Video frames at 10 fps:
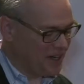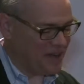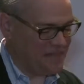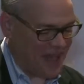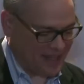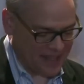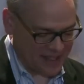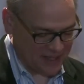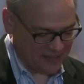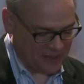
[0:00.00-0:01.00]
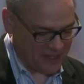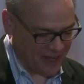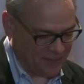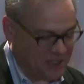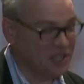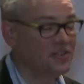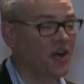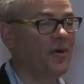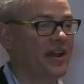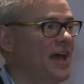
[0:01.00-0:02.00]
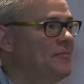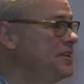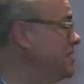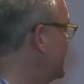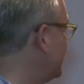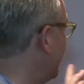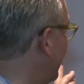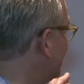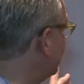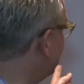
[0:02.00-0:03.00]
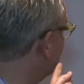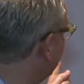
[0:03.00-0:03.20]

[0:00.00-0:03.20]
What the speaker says: going to come back to this a few times. Do you know what happened to these guys?